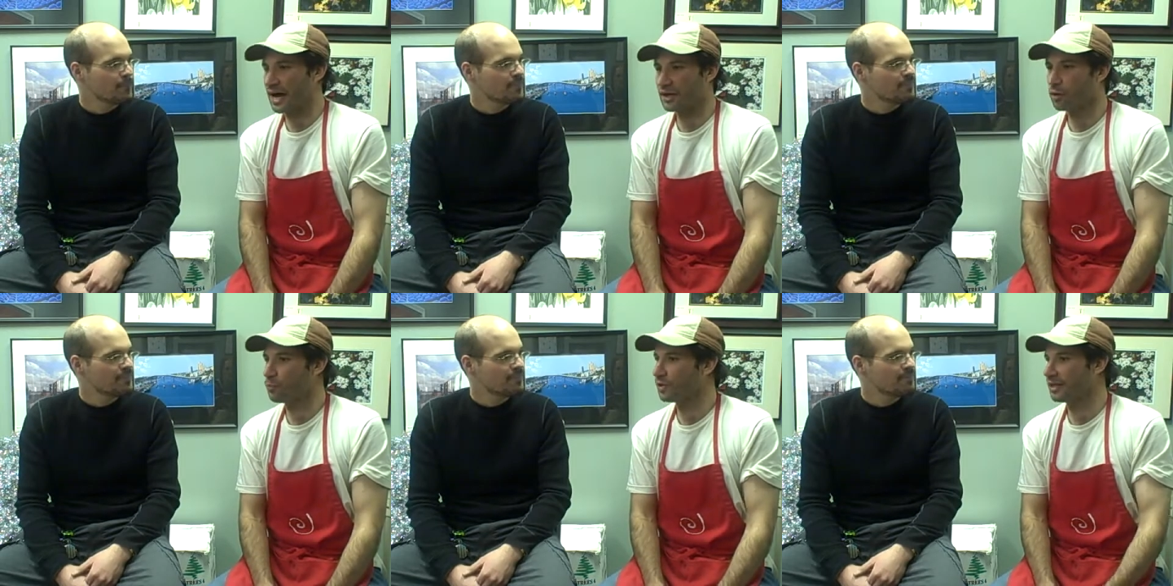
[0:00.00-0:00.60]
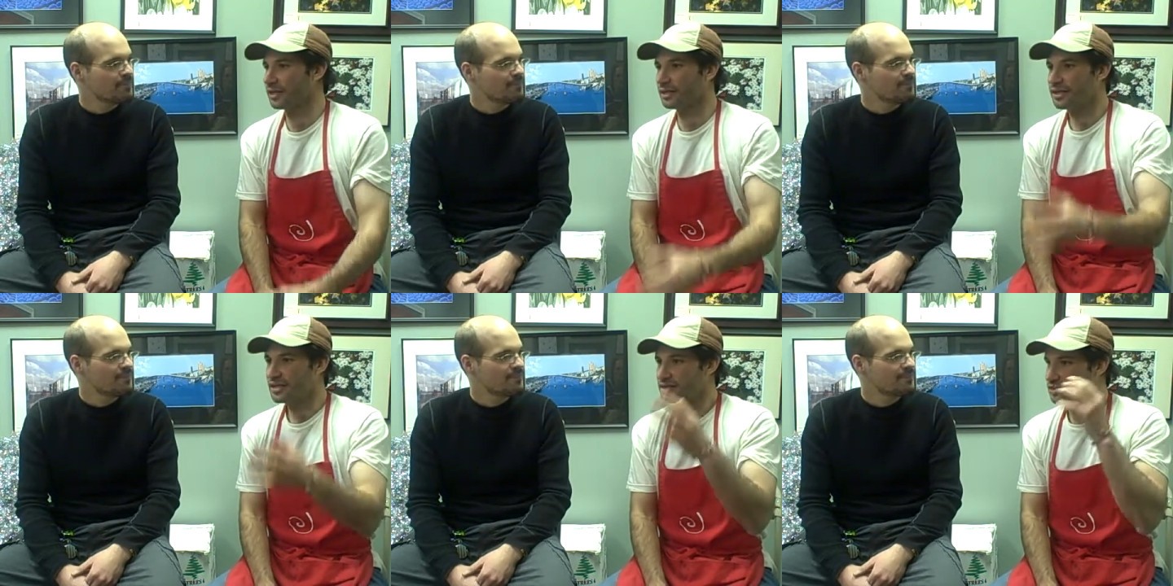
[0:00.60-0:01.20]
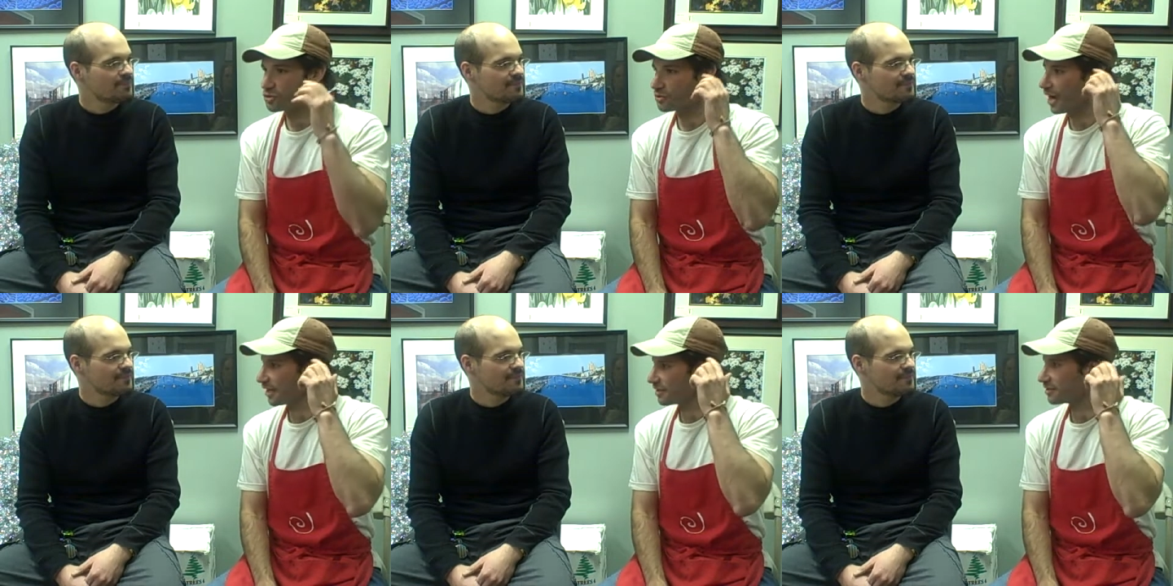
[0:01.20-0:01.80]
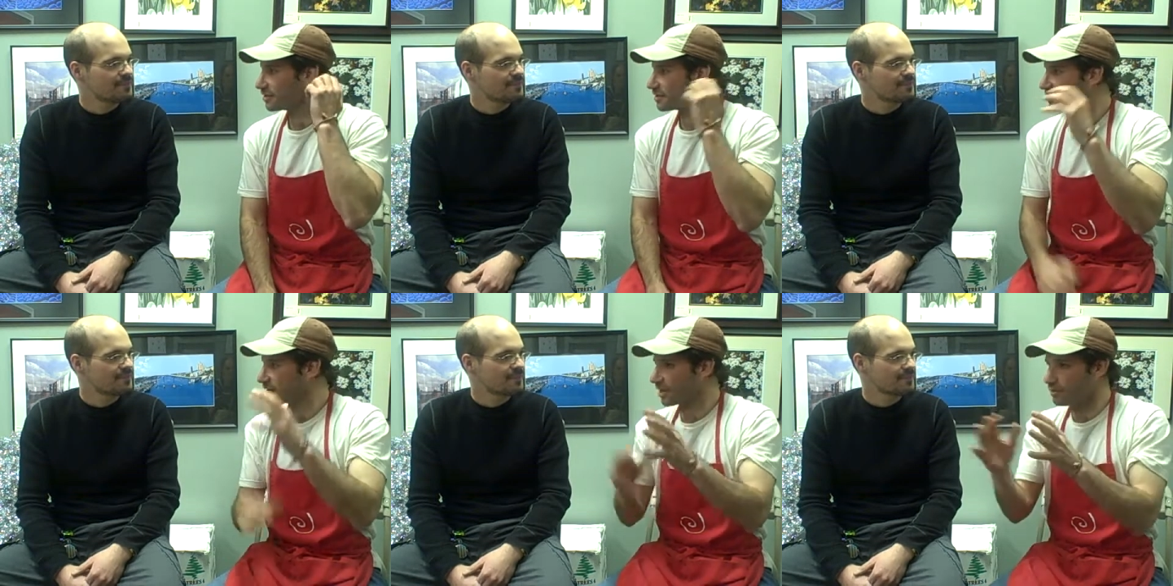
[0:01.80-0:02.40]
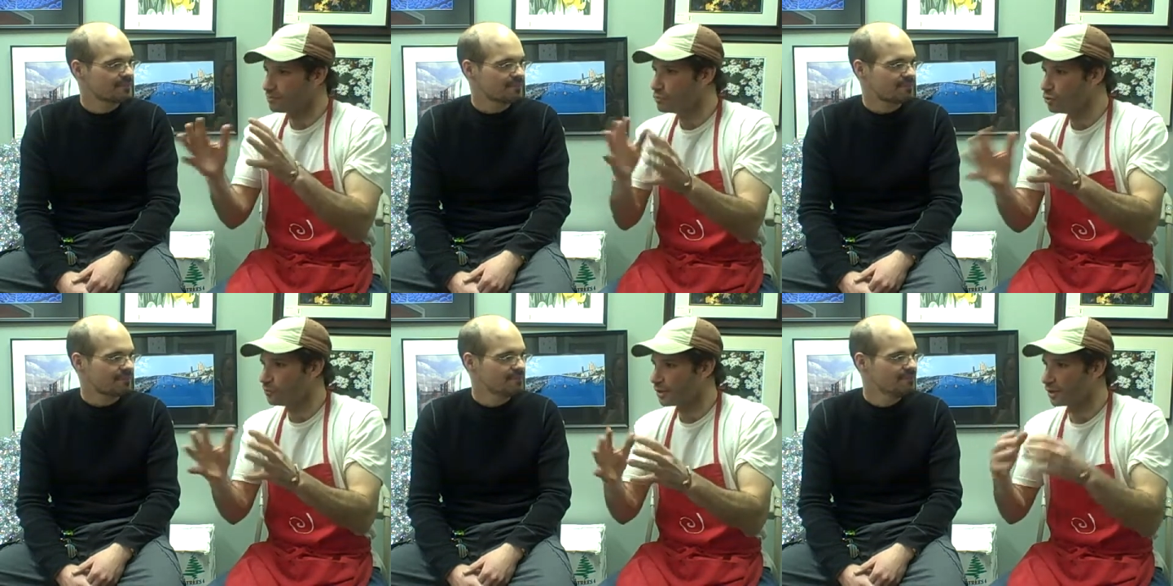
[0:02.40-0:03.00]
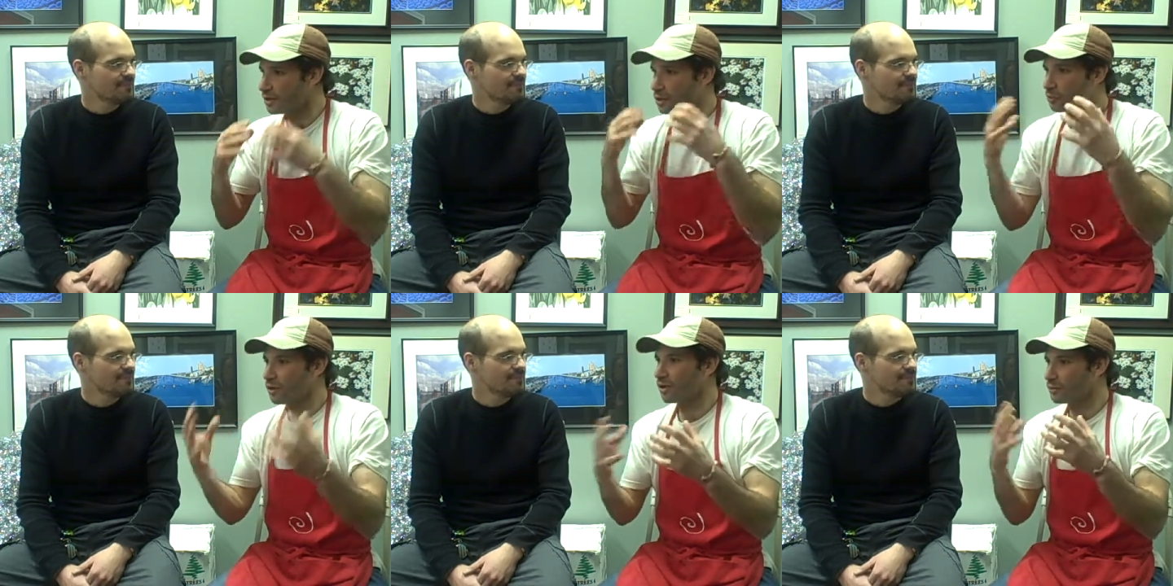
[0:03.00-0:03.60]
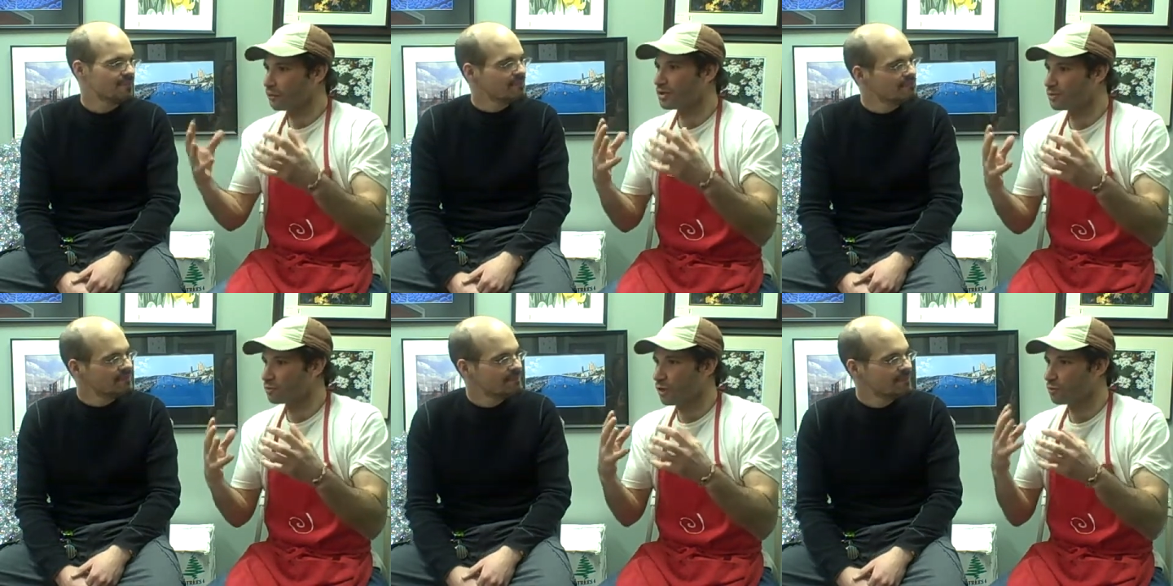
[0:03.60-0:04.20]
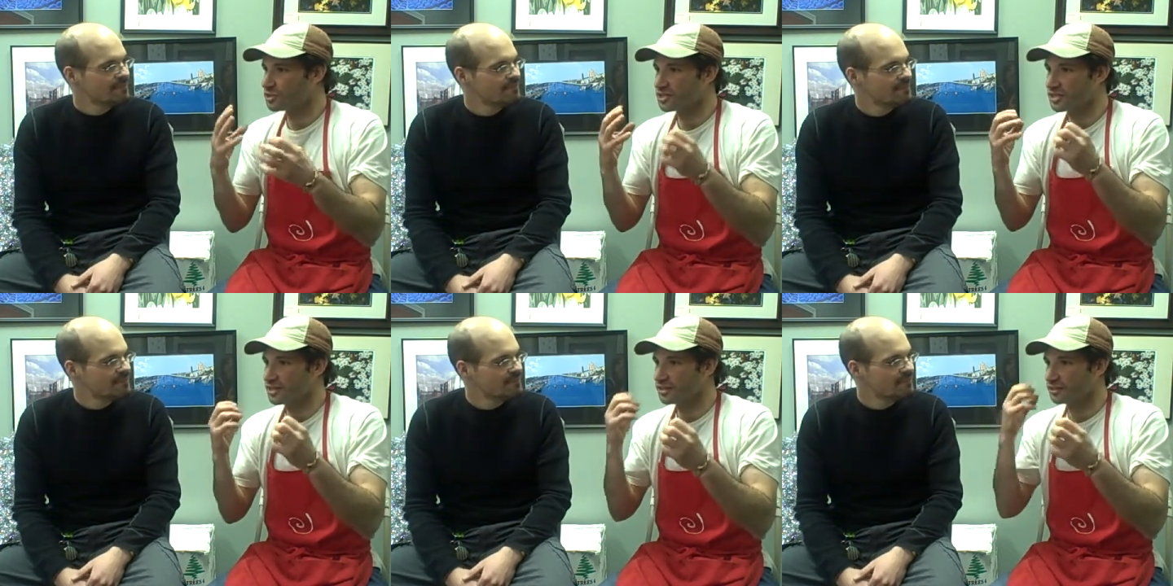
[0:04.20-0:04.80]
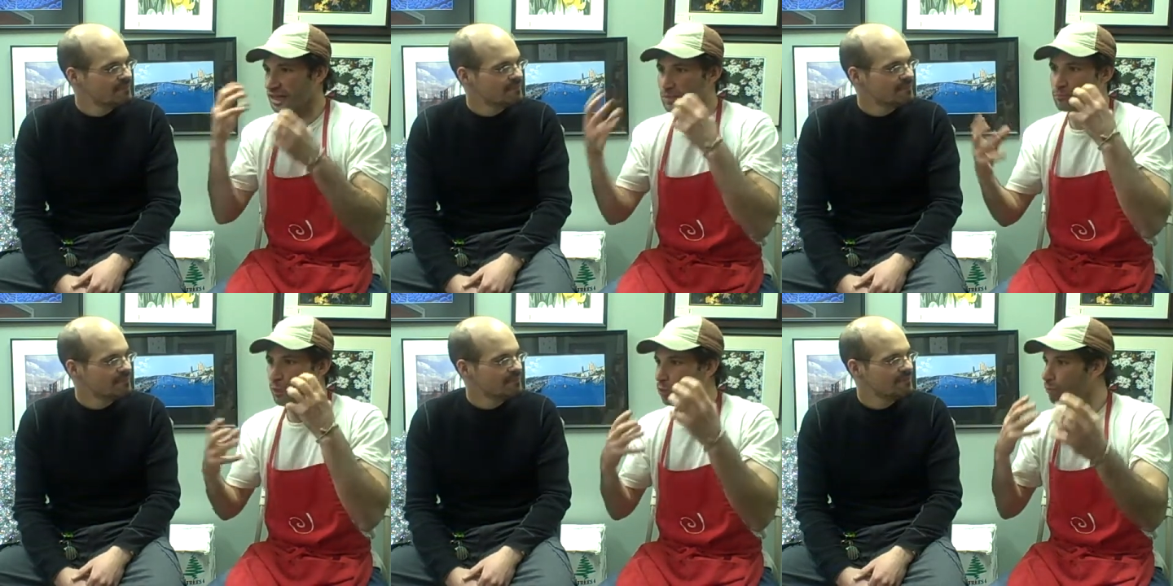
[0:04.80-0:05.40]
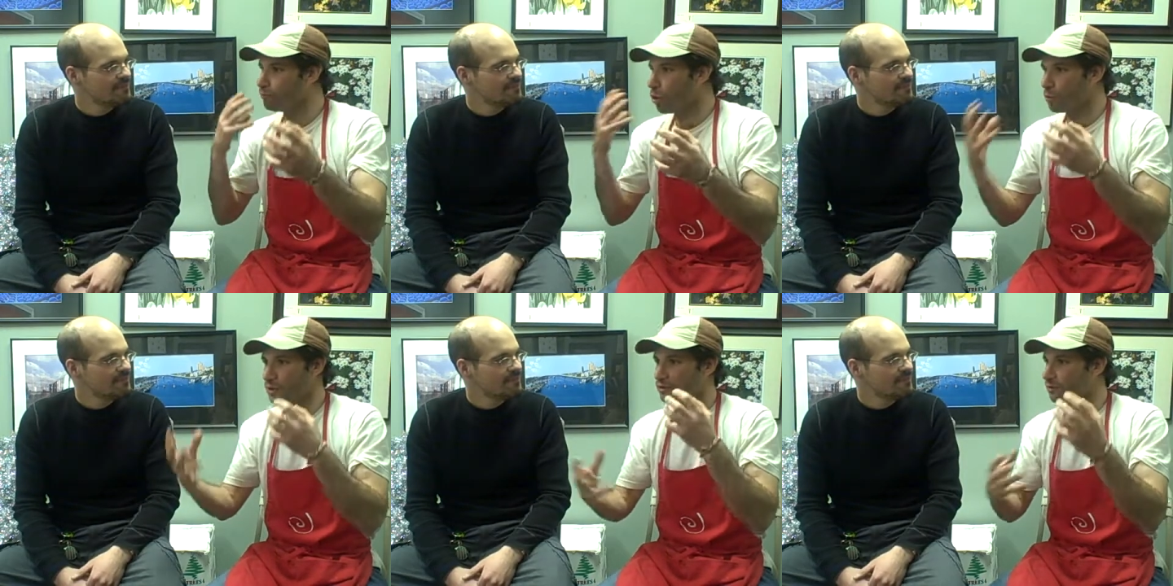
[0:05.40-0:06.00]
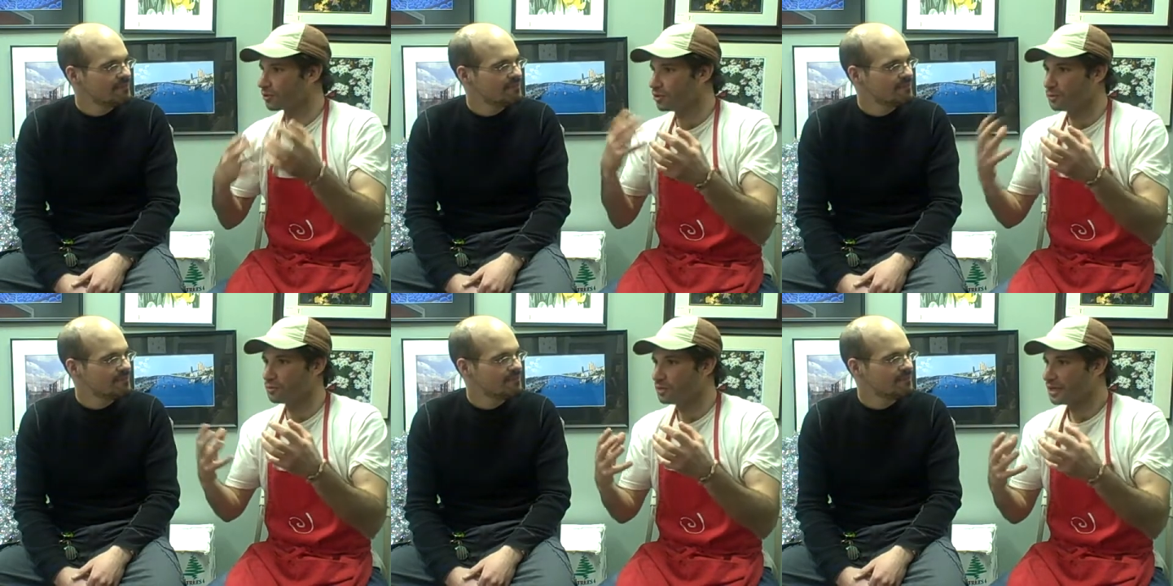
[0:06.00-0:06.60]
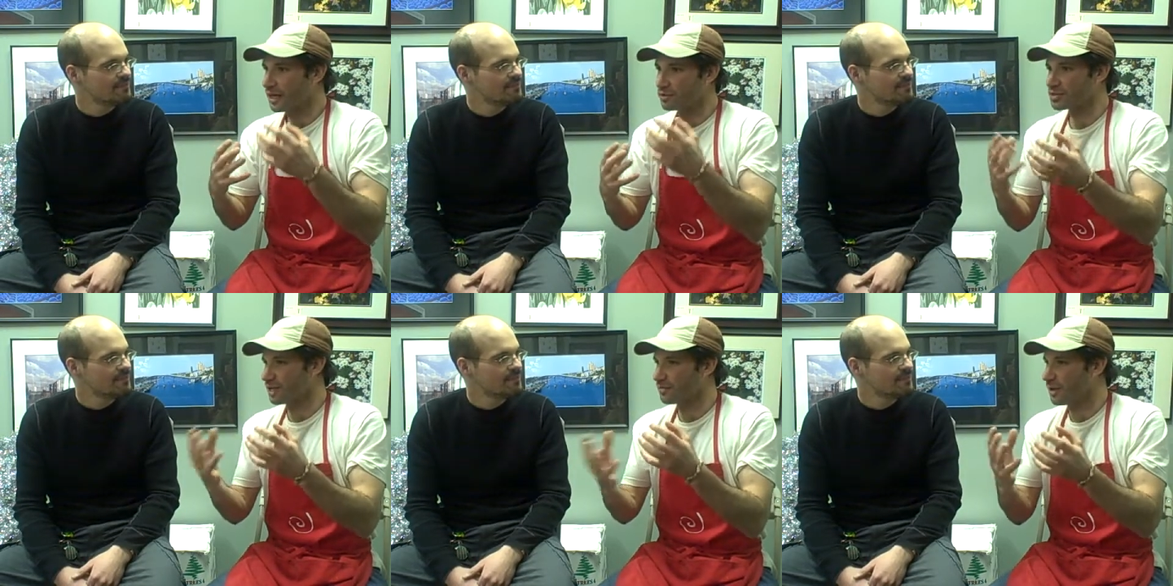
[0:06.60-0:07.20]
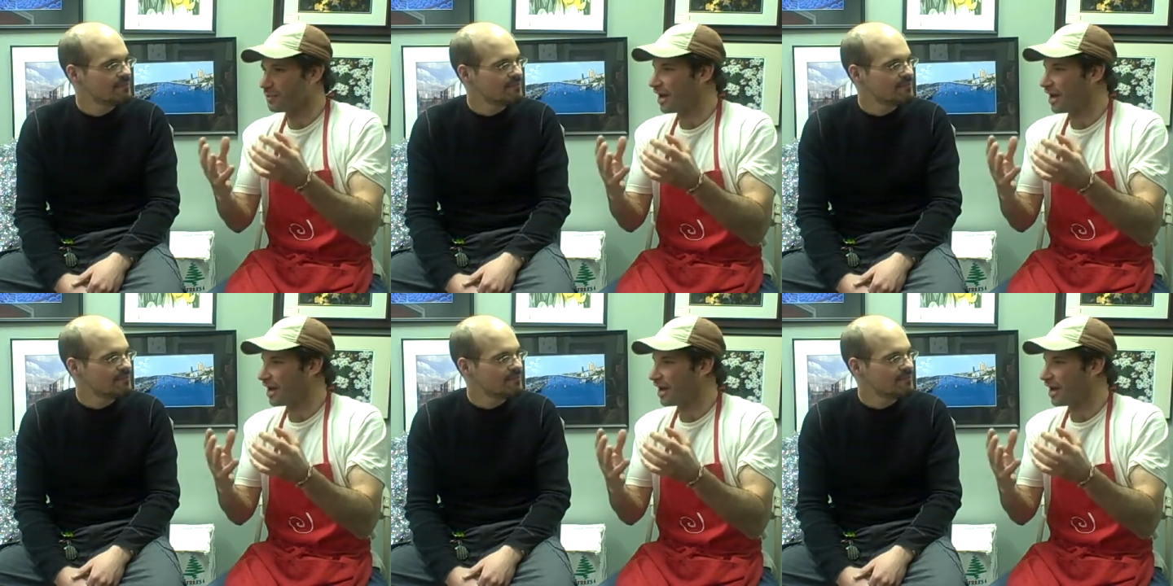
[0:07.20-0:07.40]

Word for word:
Speaker 1: eye opening since you got into this kind of movement what what what was the light bulb moment for you outside of maybe